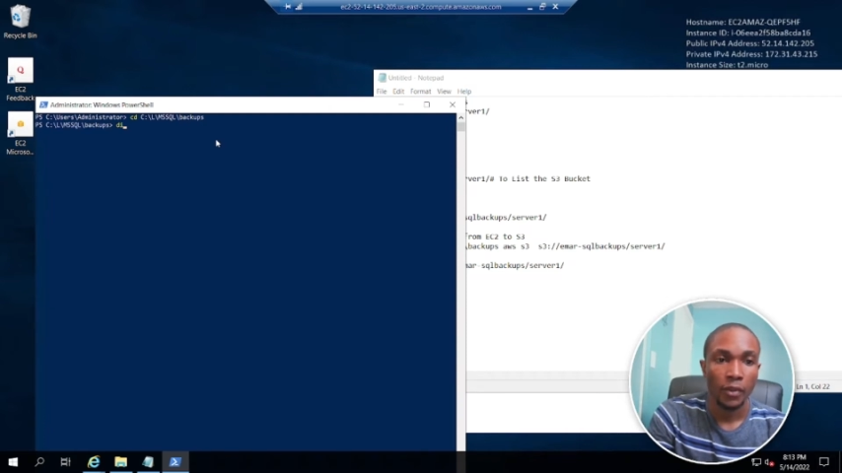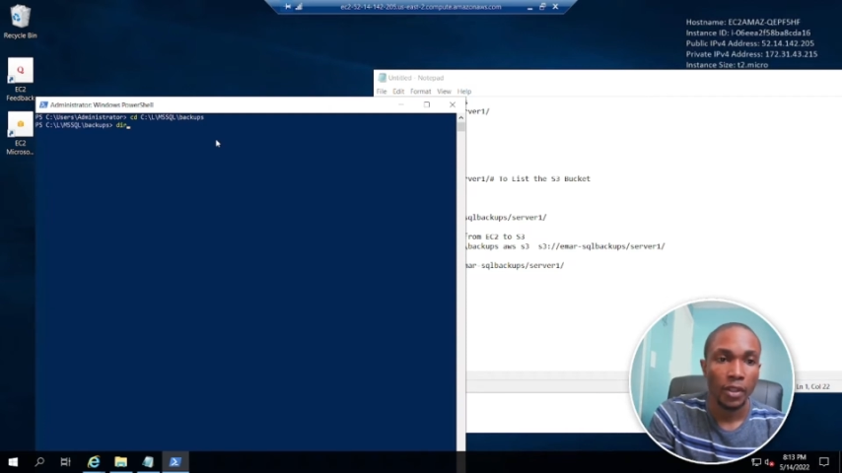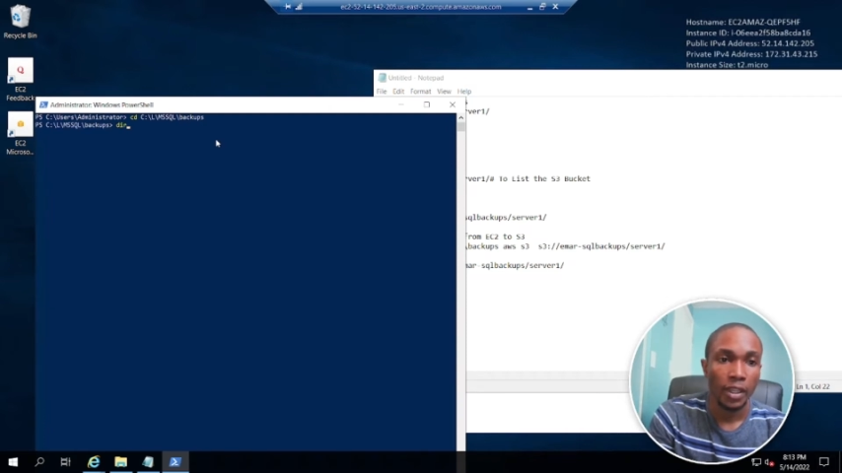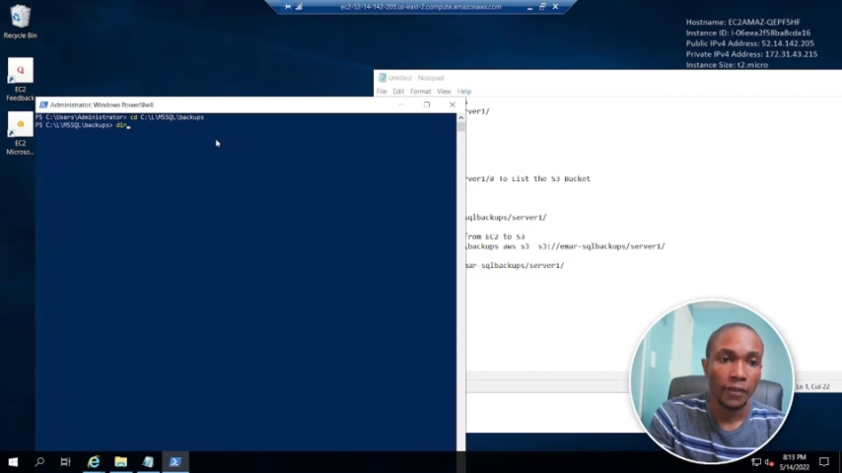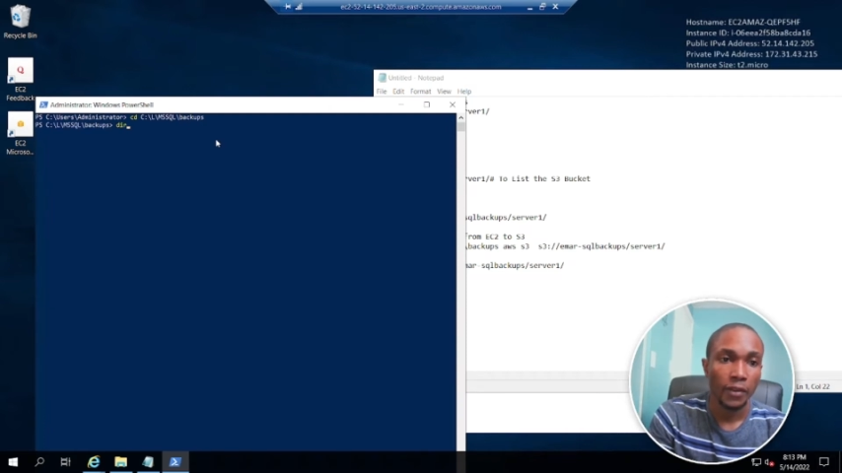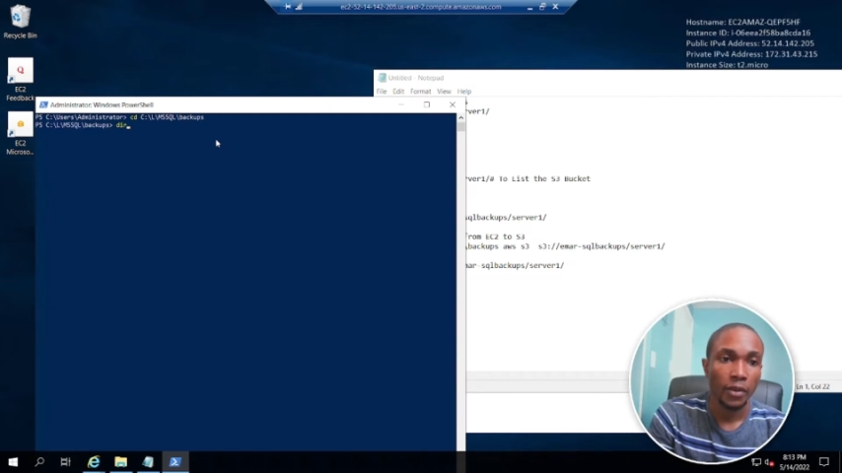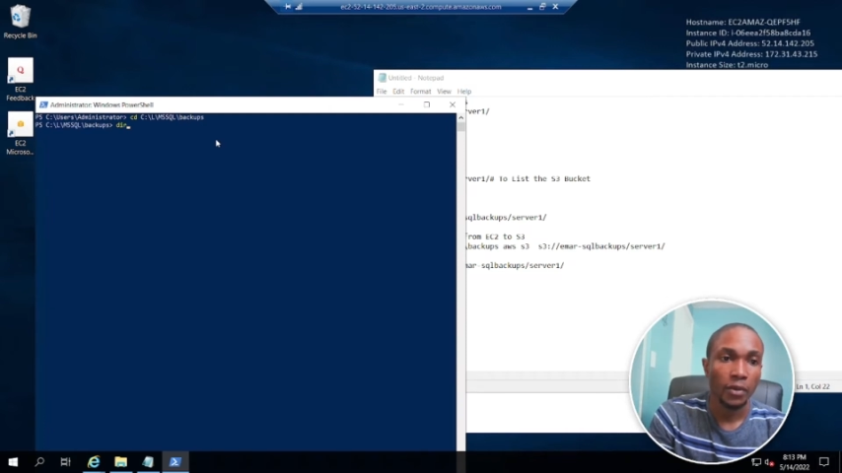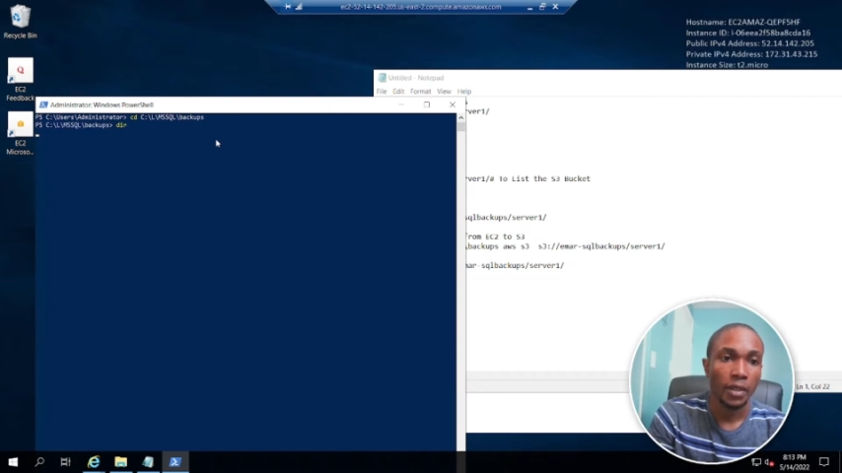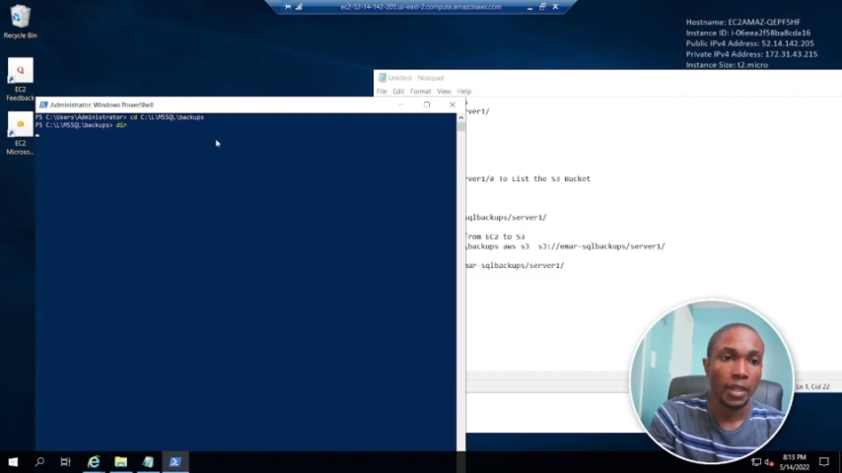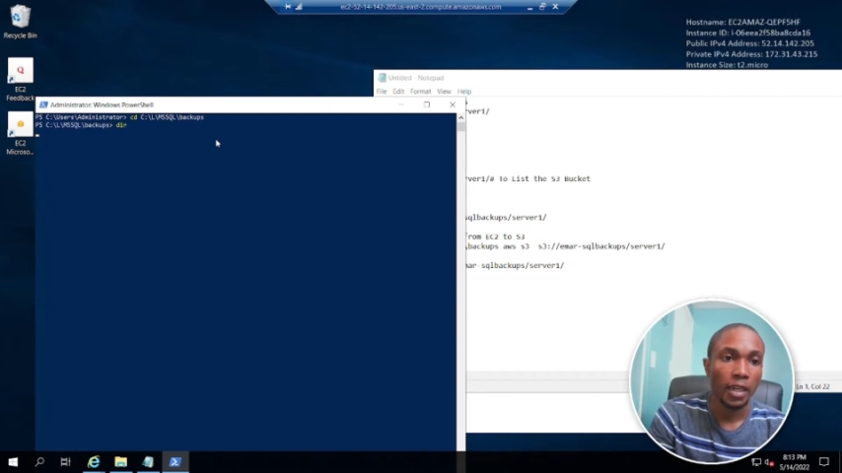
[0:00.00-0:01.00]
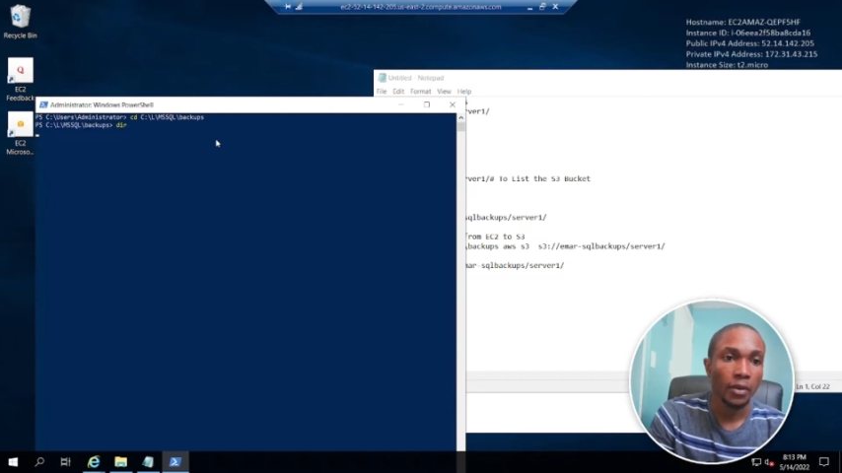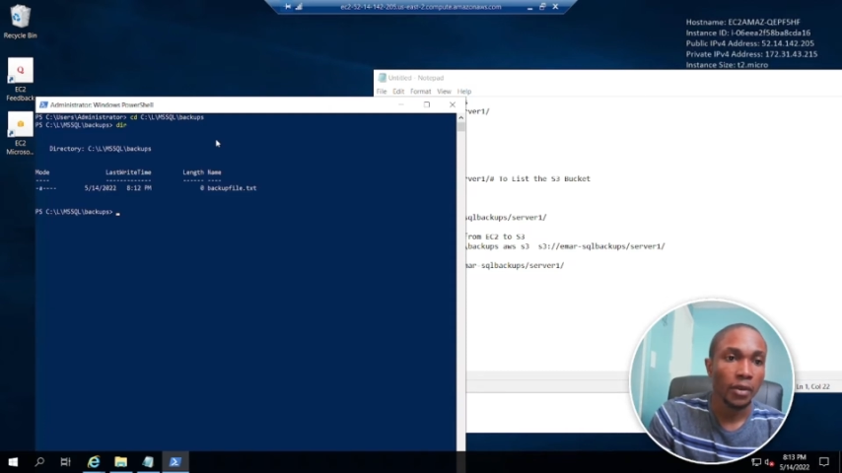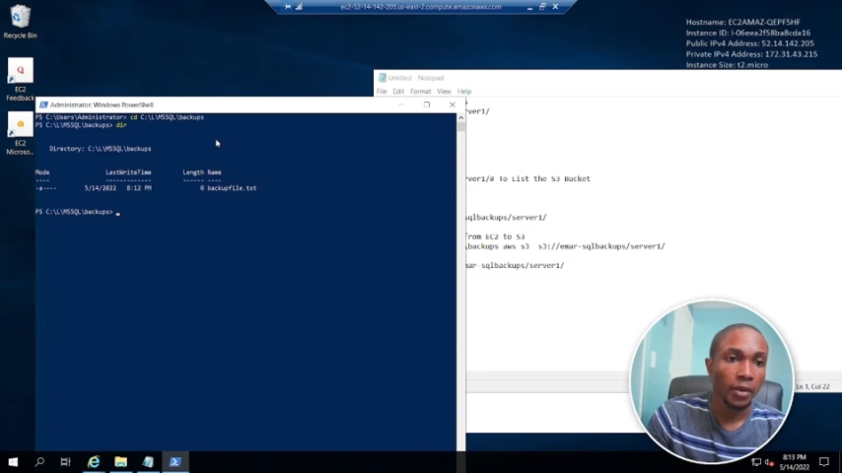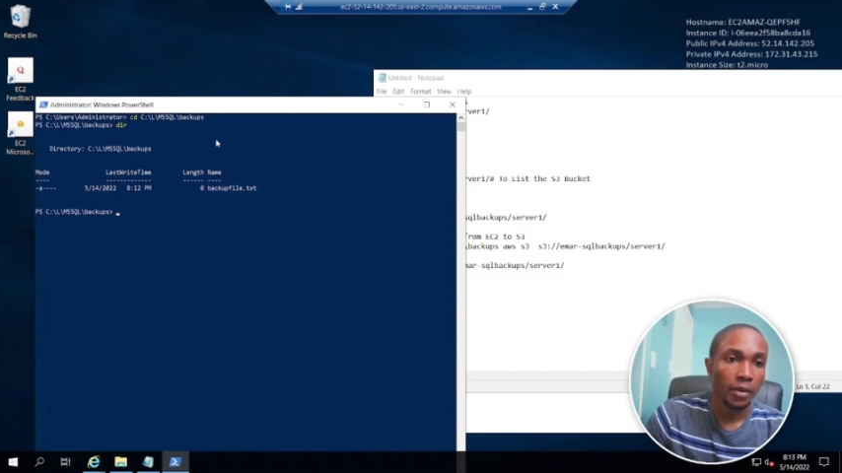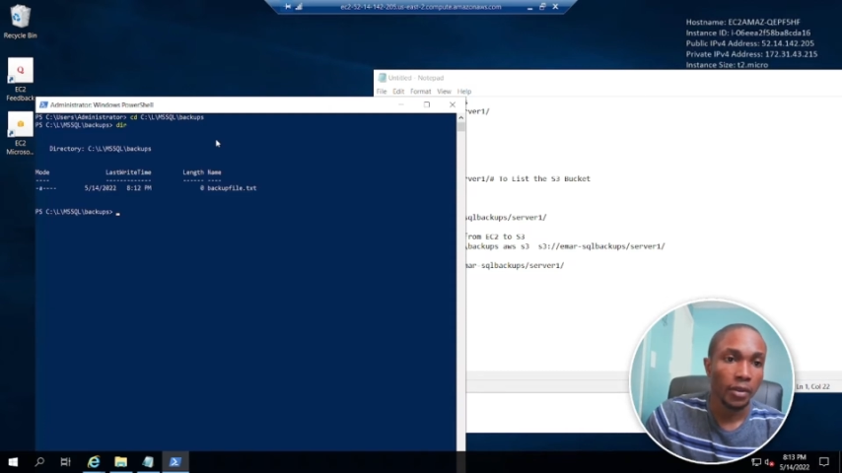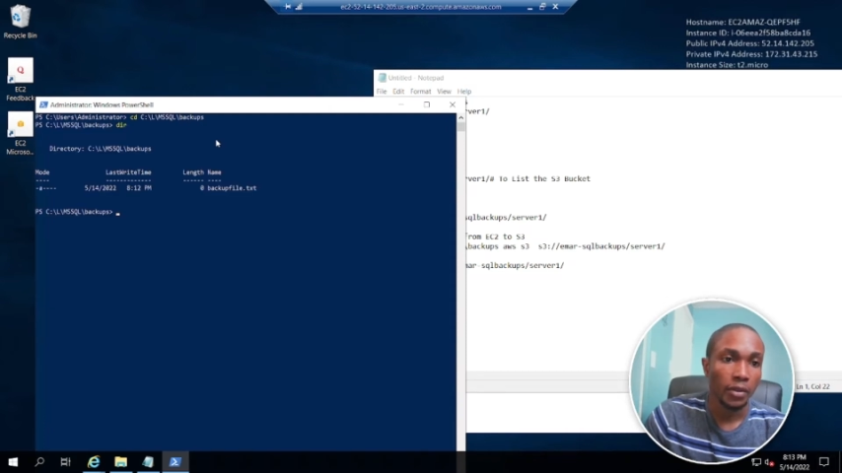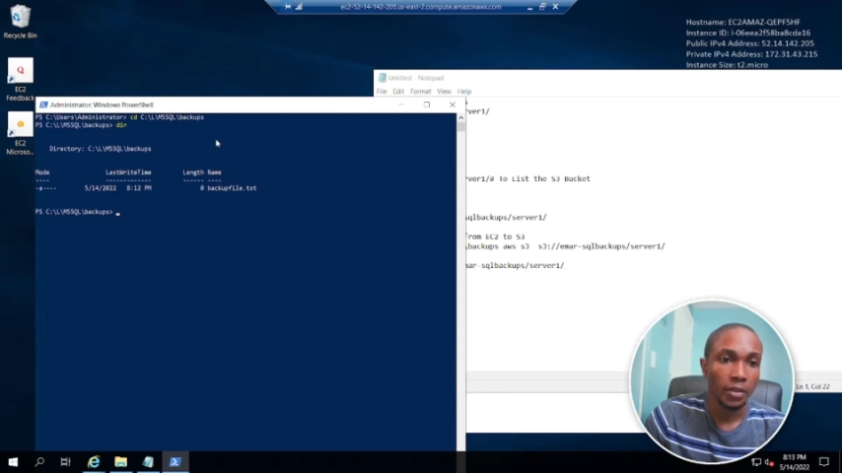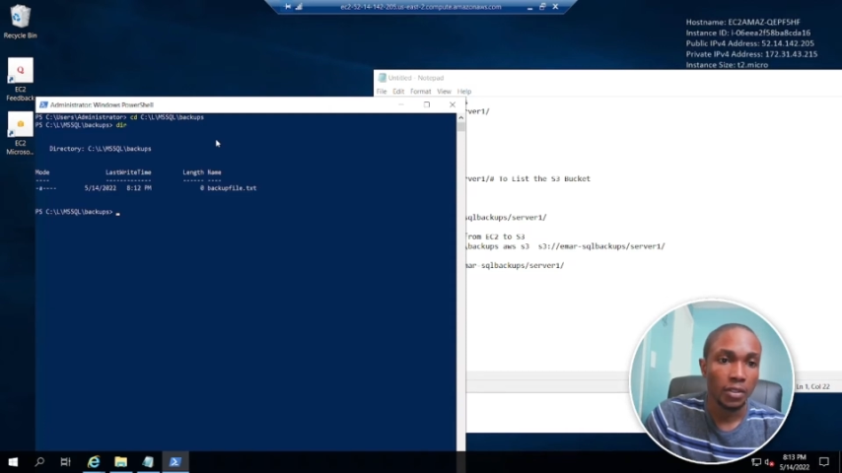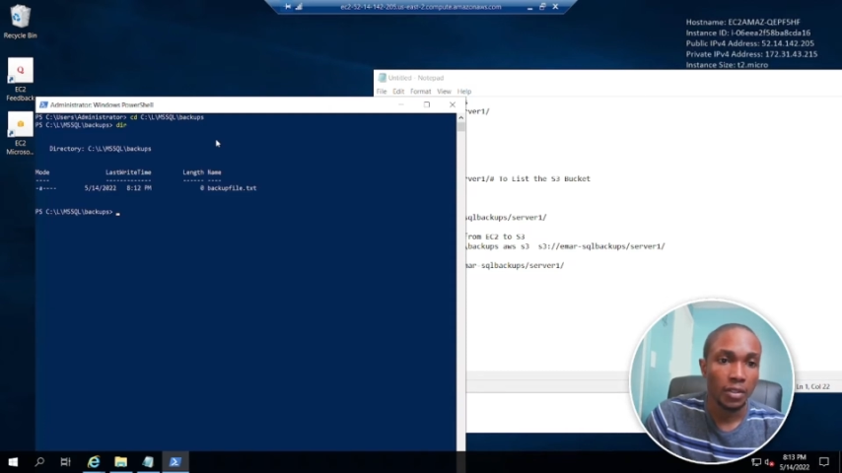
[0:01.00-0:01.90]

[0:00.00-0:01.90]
if you do there, you should